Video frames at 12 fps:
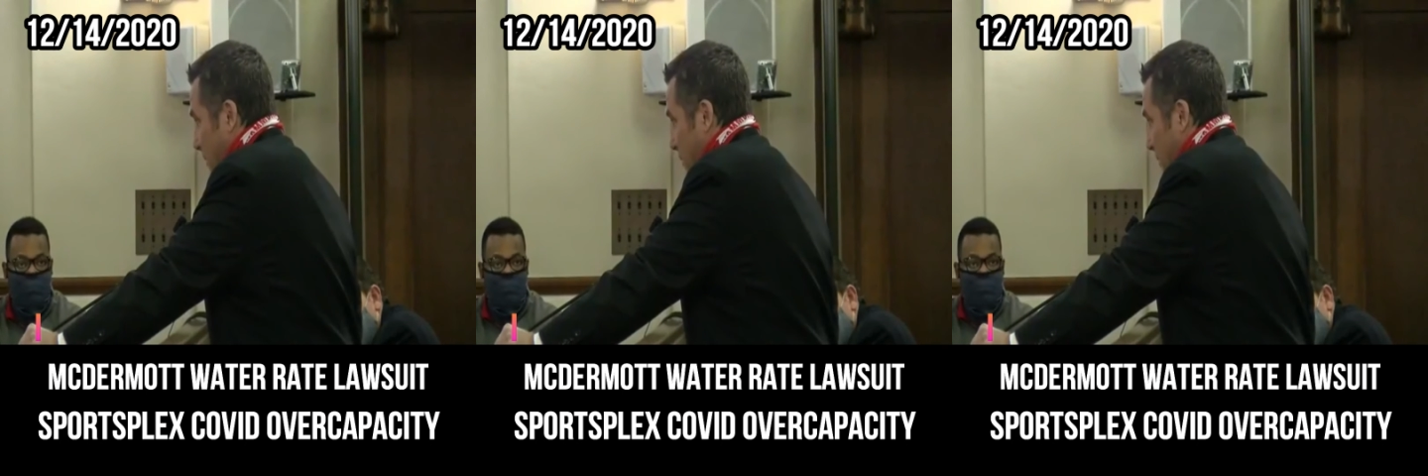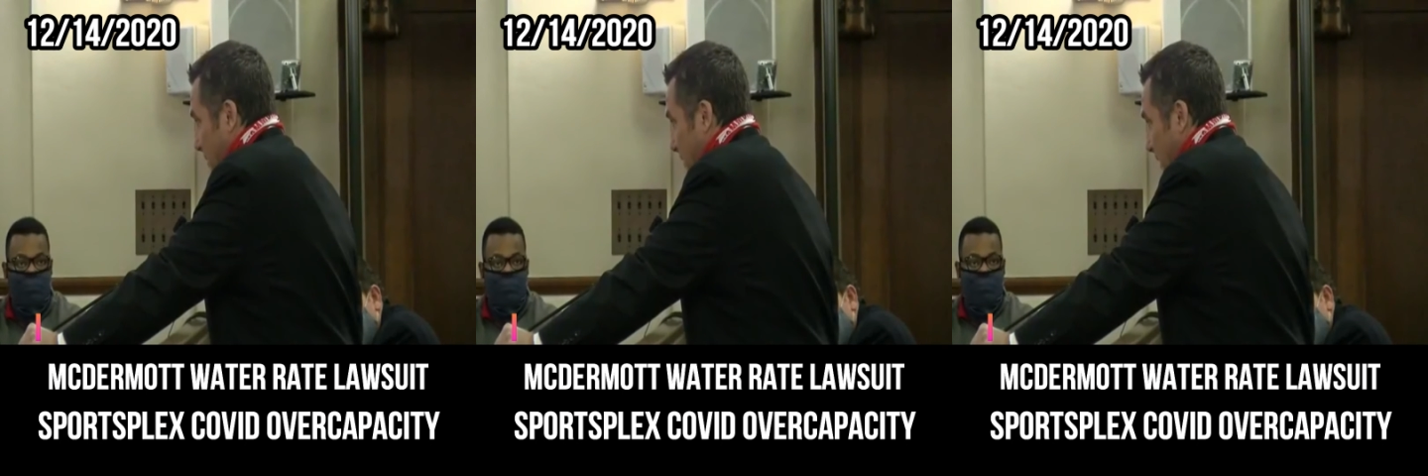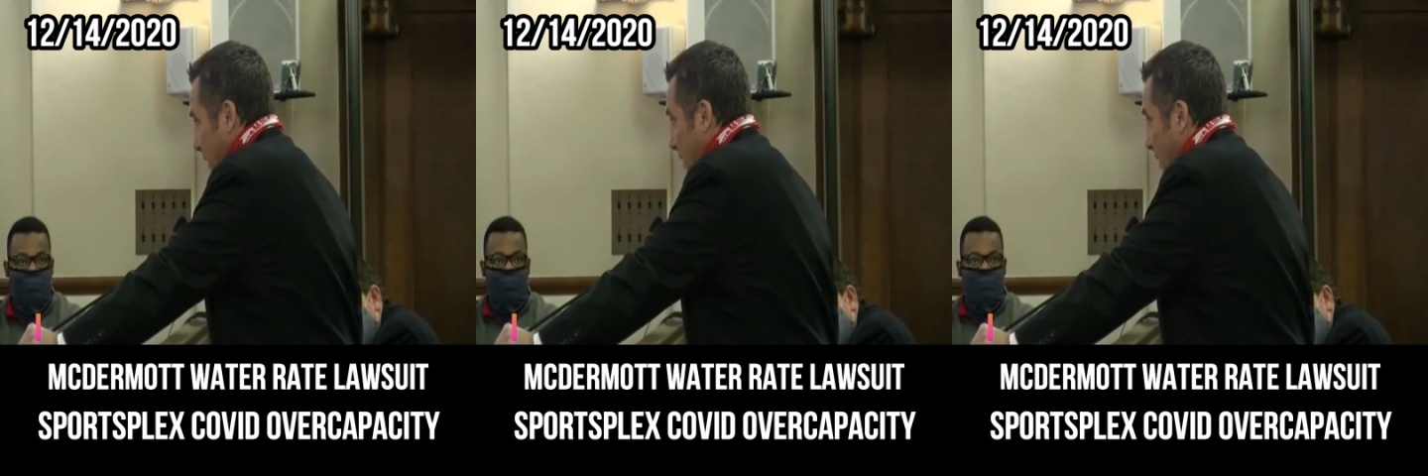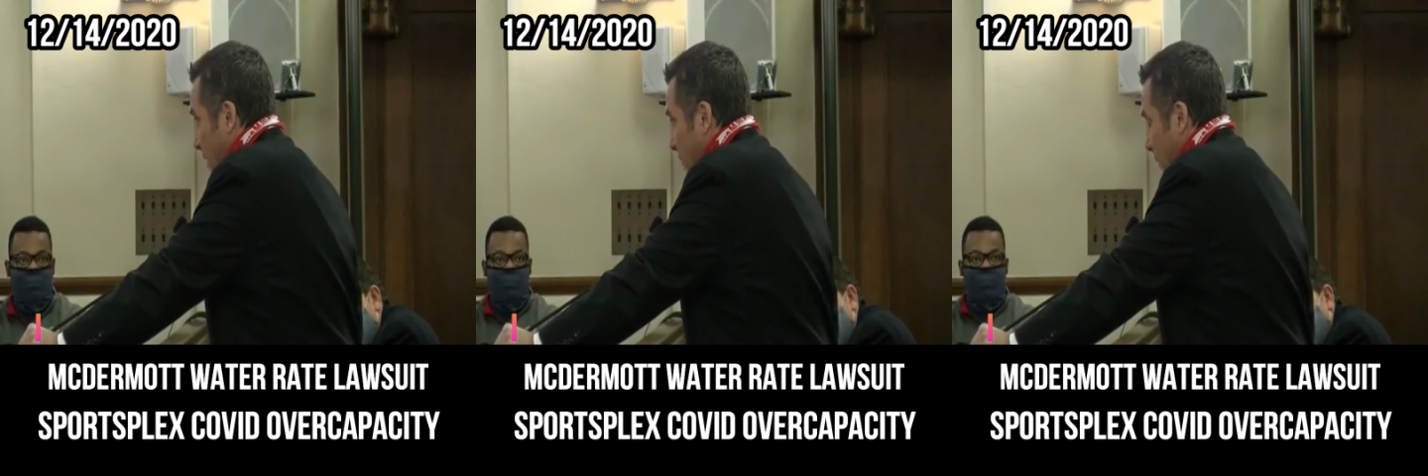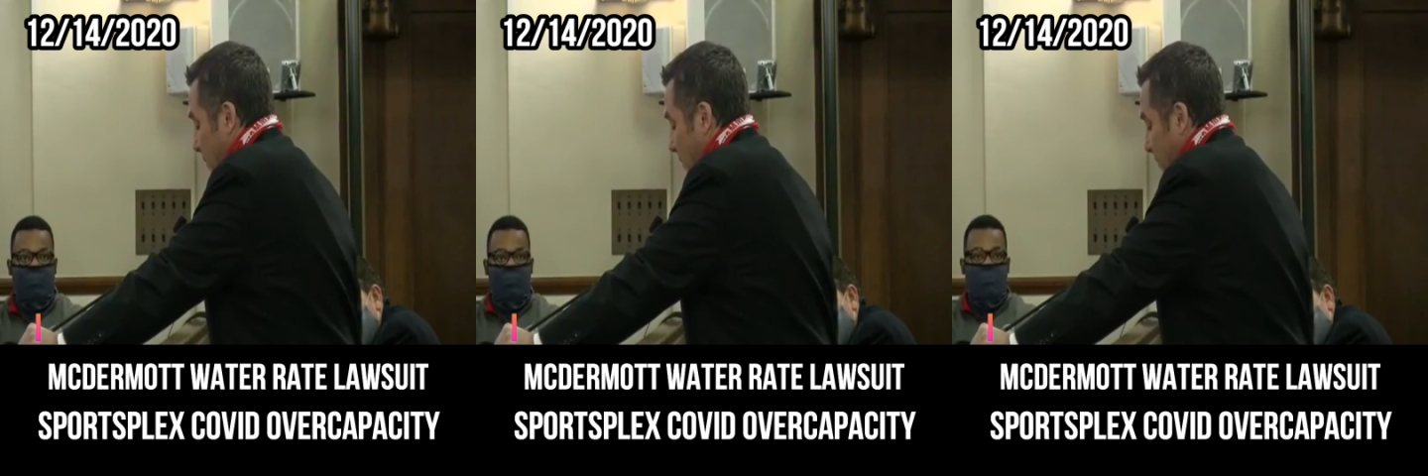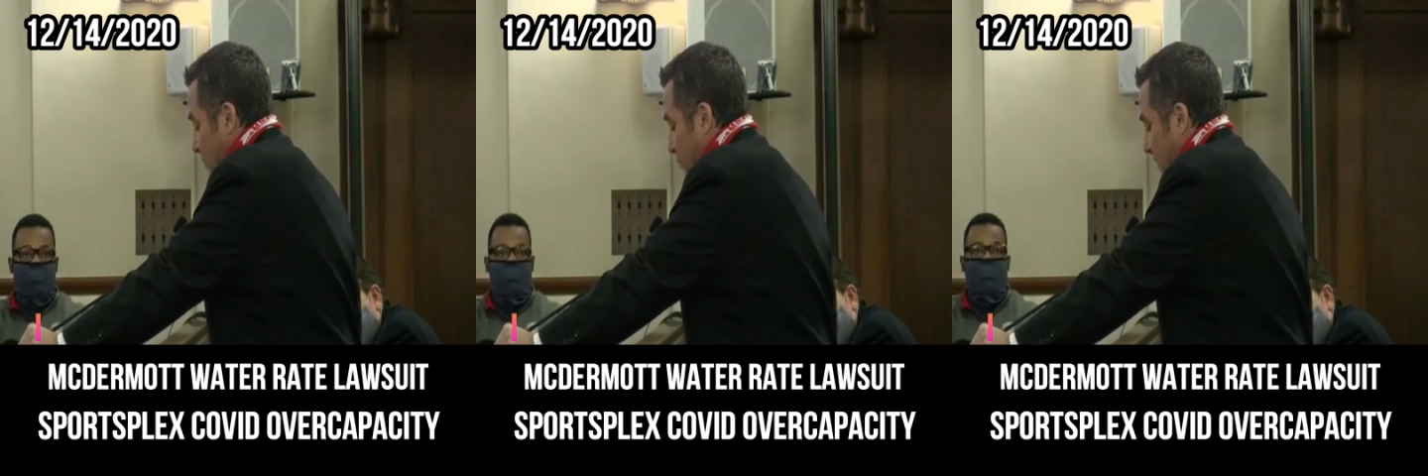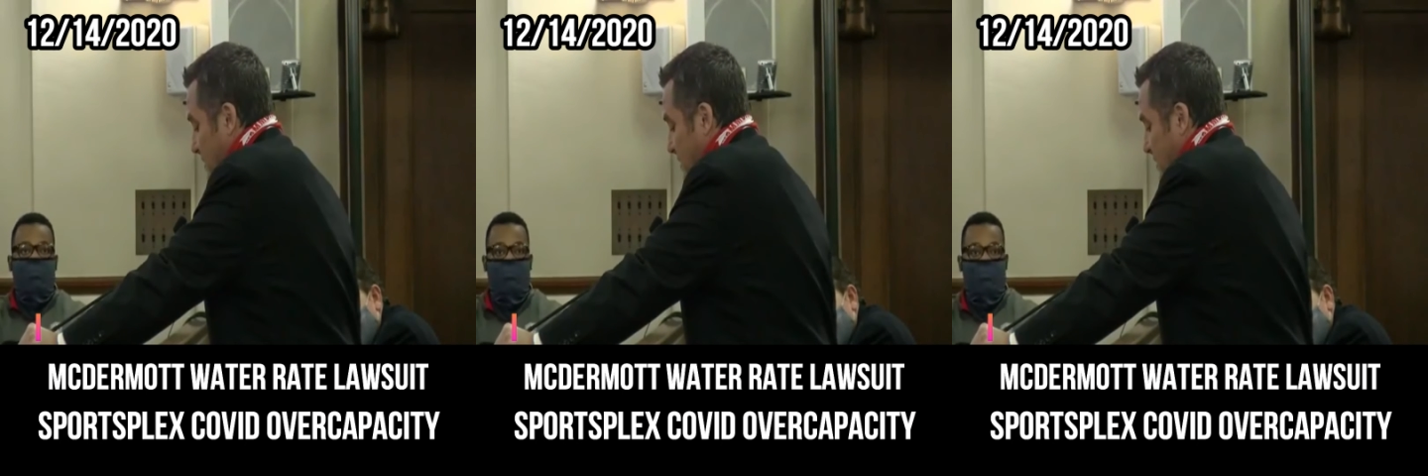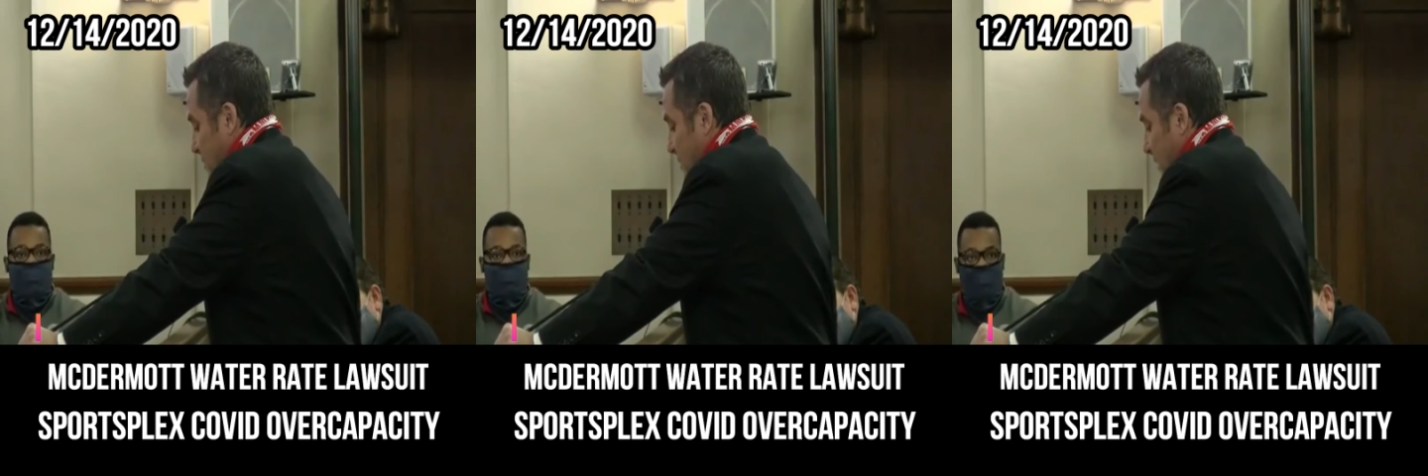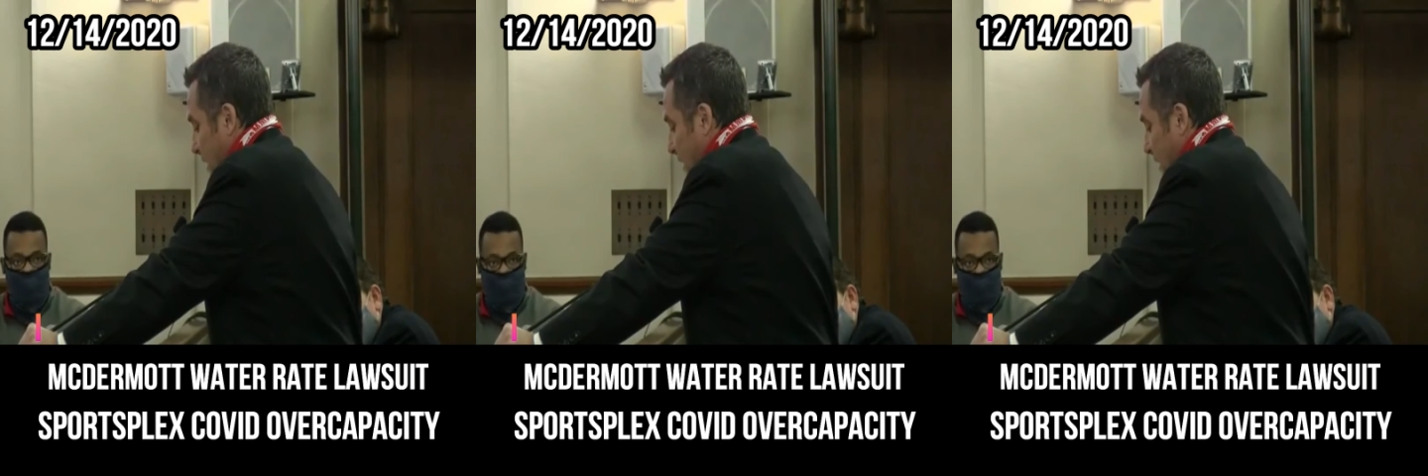people in there, but we've addressed this with the